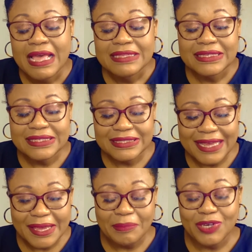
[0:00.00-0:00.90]
So
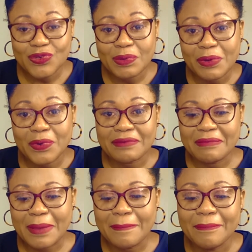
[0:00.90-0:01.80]
today I'm going to talk about one of
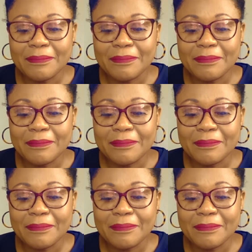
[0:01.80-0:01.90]
my